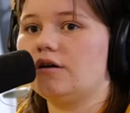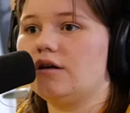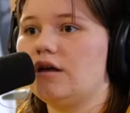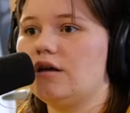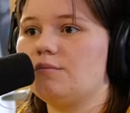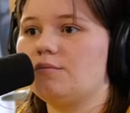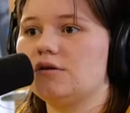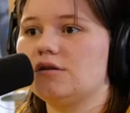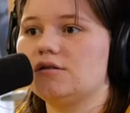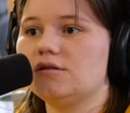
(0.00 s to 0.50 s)

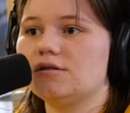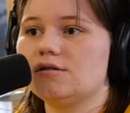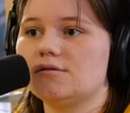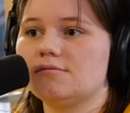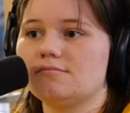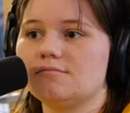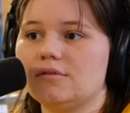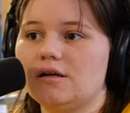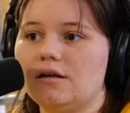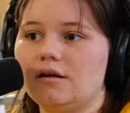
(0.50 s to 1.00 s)
campus
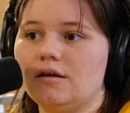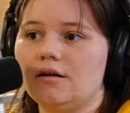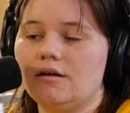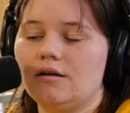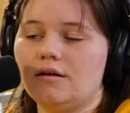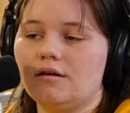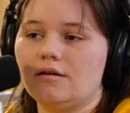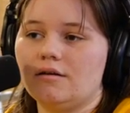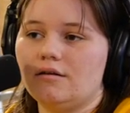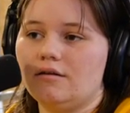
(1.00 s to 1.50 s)

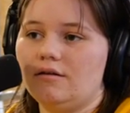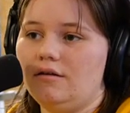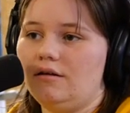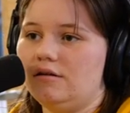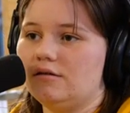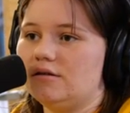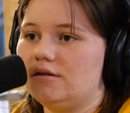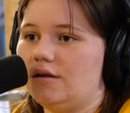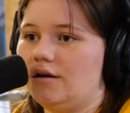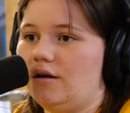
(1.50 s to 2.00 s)

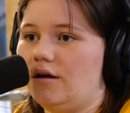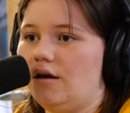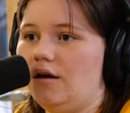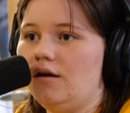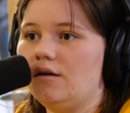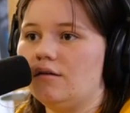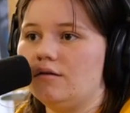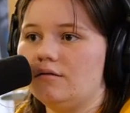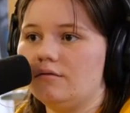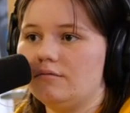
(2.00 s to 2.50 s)
and say,
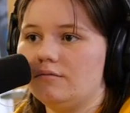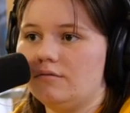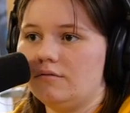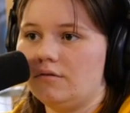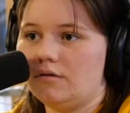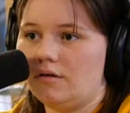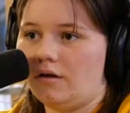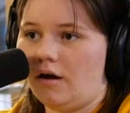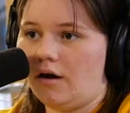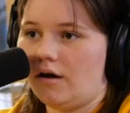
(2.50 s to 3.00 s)
hey,
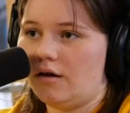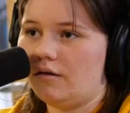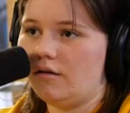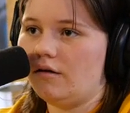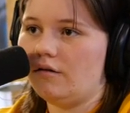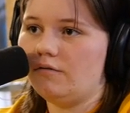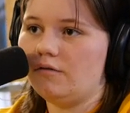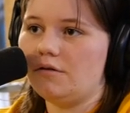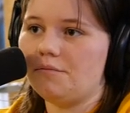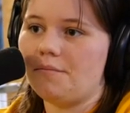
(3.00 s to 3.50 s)
I
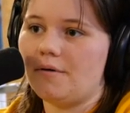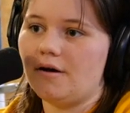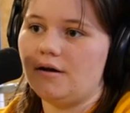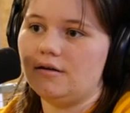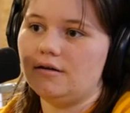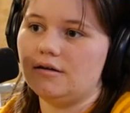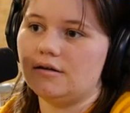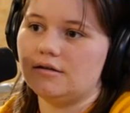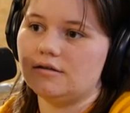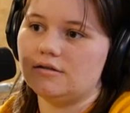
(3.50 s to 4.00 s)
loved the
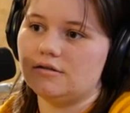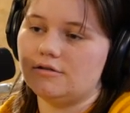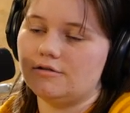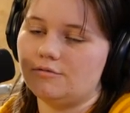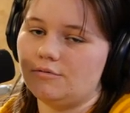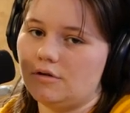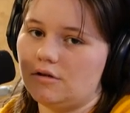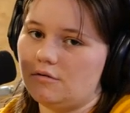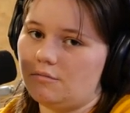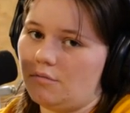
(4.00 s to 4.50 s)
podcast this
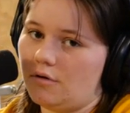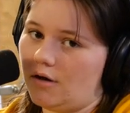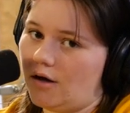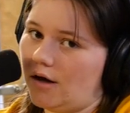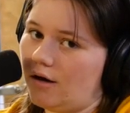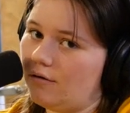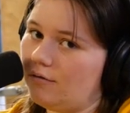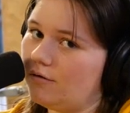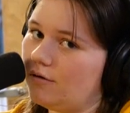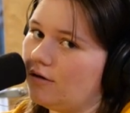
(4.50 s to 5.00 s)
week, but
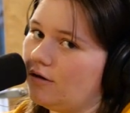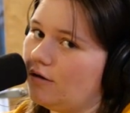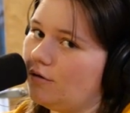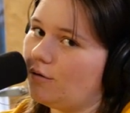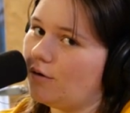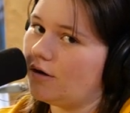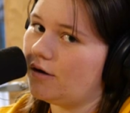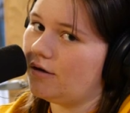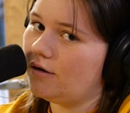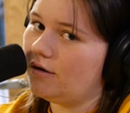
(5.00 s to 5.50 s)
I really
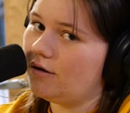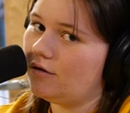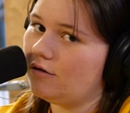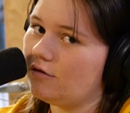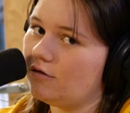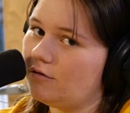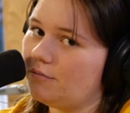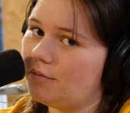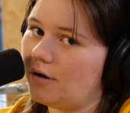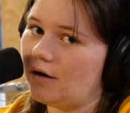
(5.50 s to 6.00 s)
want to
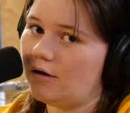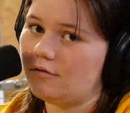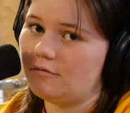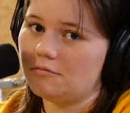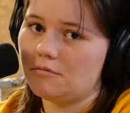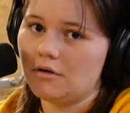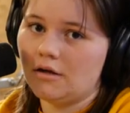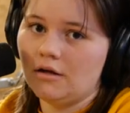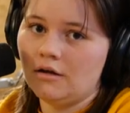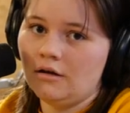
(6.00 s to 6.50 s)
hear about
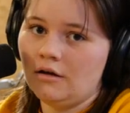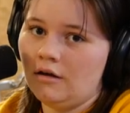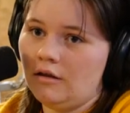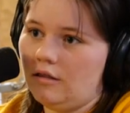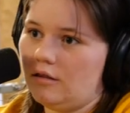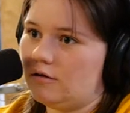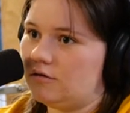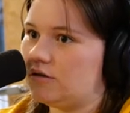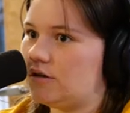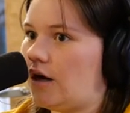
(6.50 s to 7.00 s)

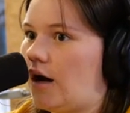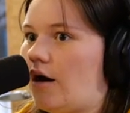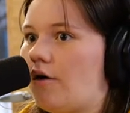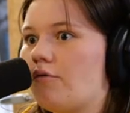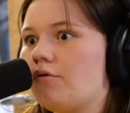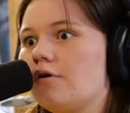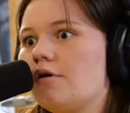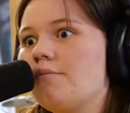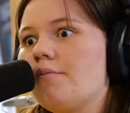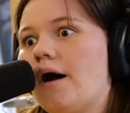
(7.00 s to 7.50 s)
the
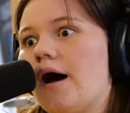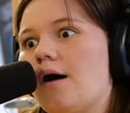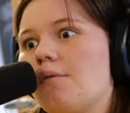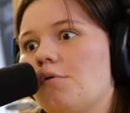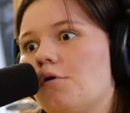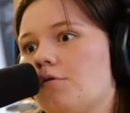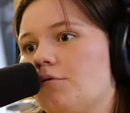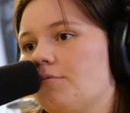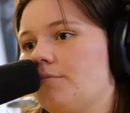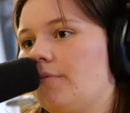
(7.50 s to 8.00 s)
Tower of
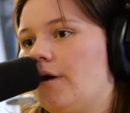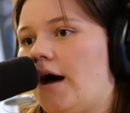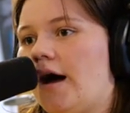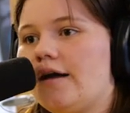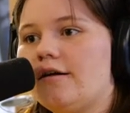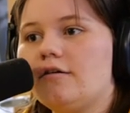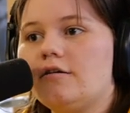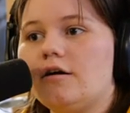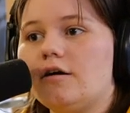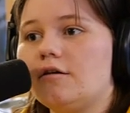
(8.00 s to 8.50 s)
Babel. I
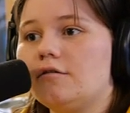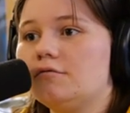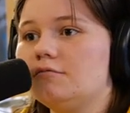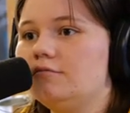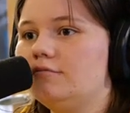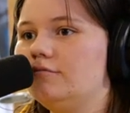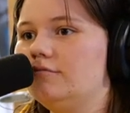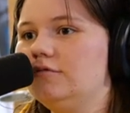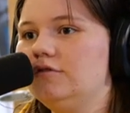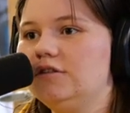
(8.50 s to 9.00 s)
don't know.
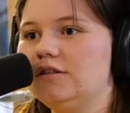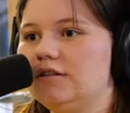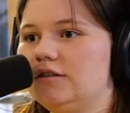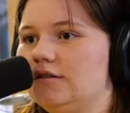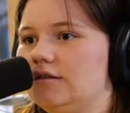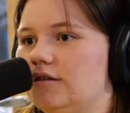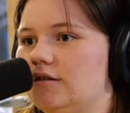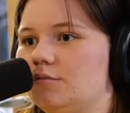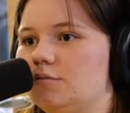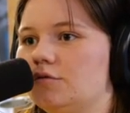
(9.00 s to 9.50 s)
It's an
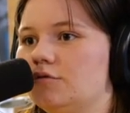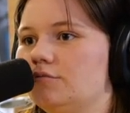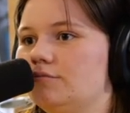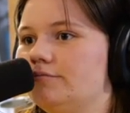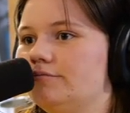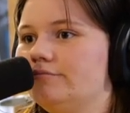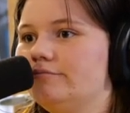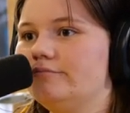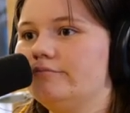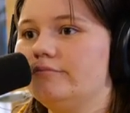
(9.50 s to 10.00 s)
example.
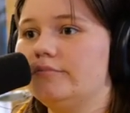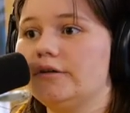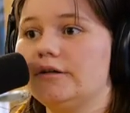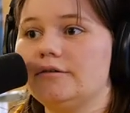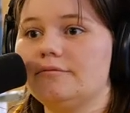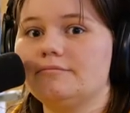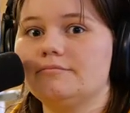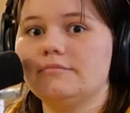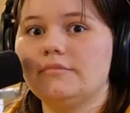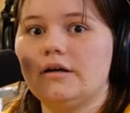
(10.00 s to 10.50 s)

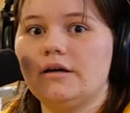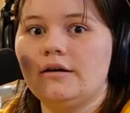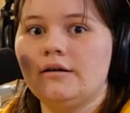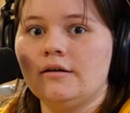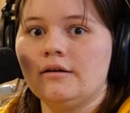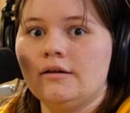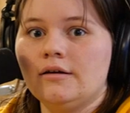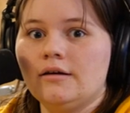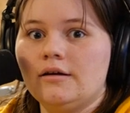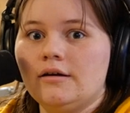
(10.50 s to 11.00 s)
But
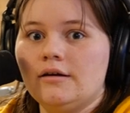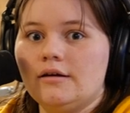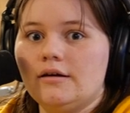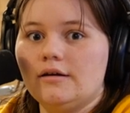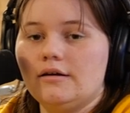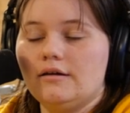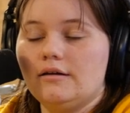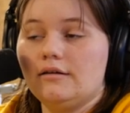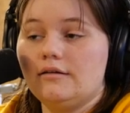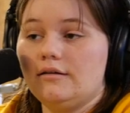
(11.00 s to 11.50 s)

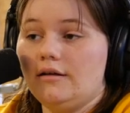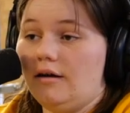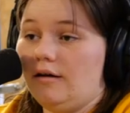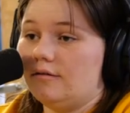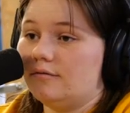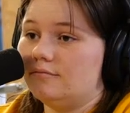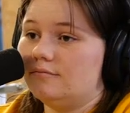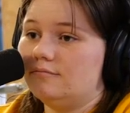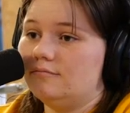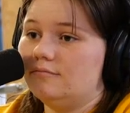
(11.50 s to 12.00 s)
yeah,
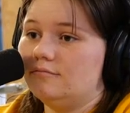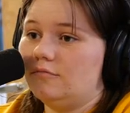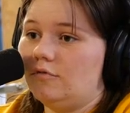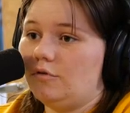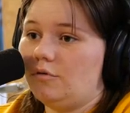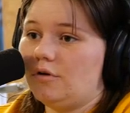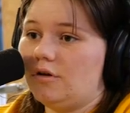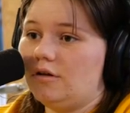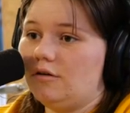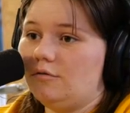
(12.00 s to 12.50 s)
we
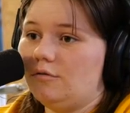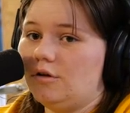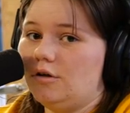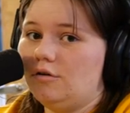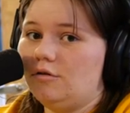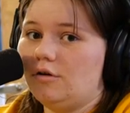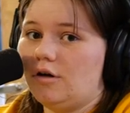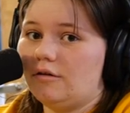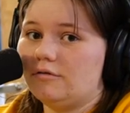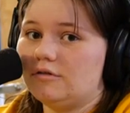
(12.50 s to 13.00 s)
want to hear what
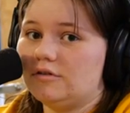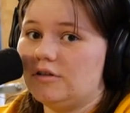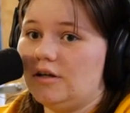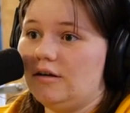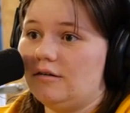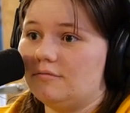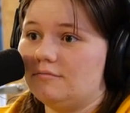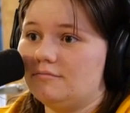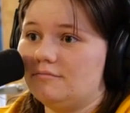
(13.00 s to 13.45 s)
you have to say.